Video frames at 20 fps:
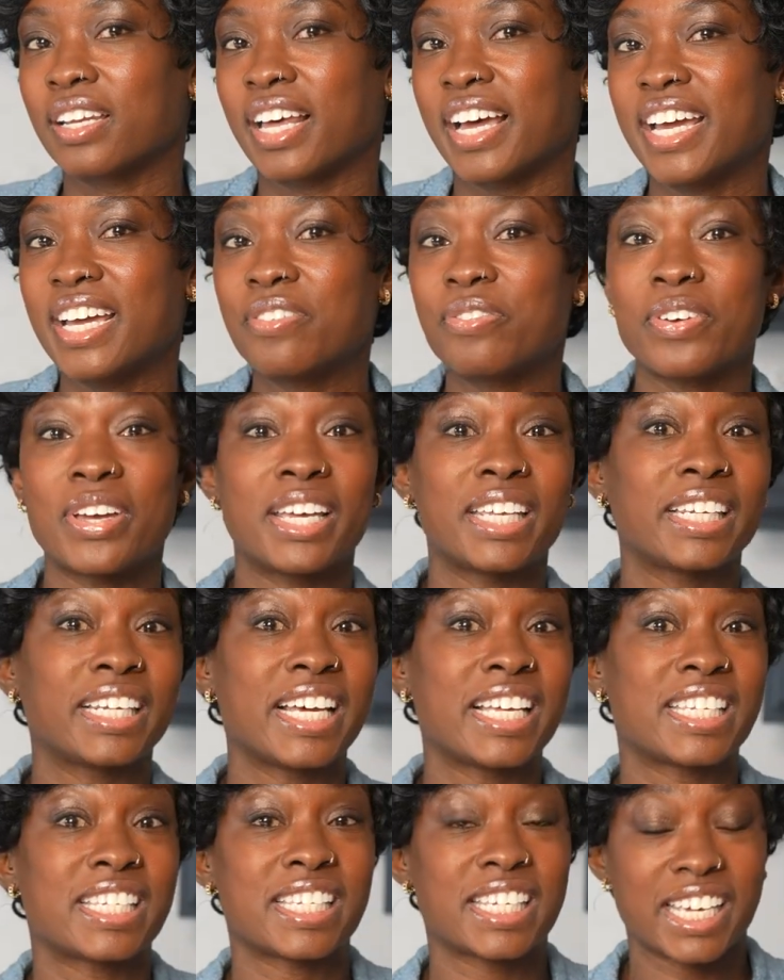Life, and
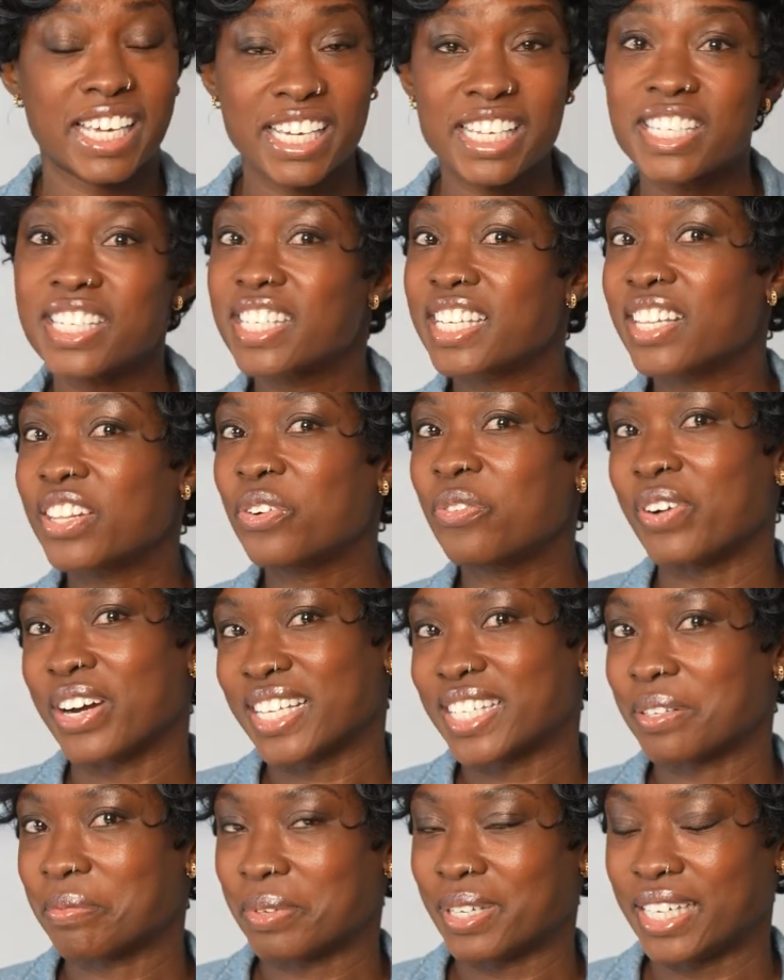let's get to the
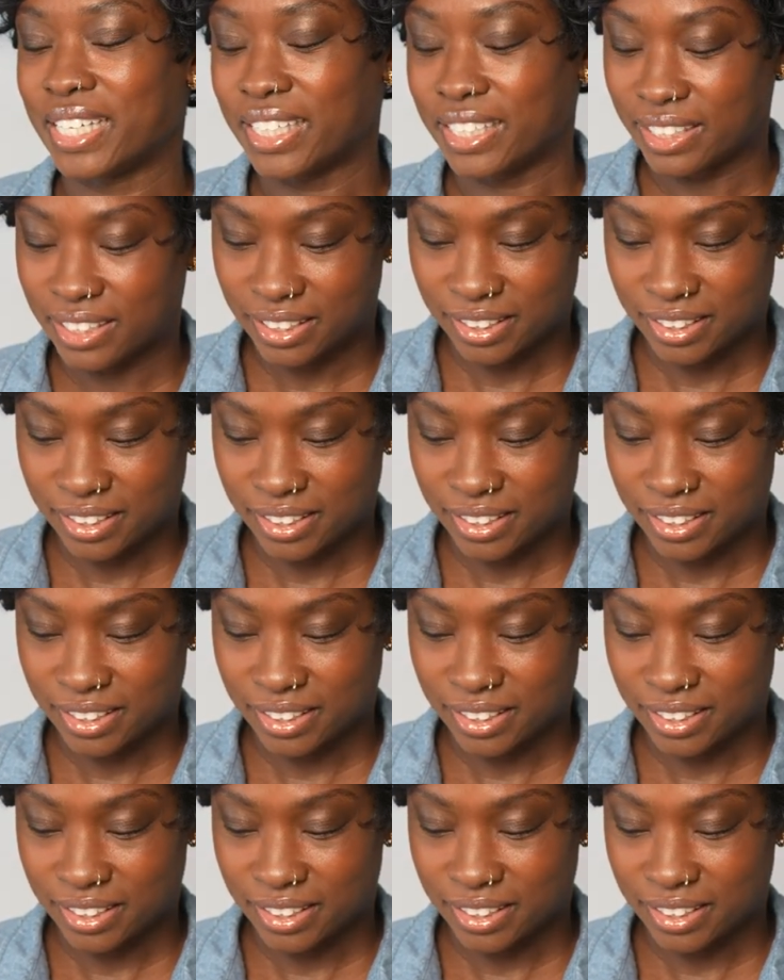recipe.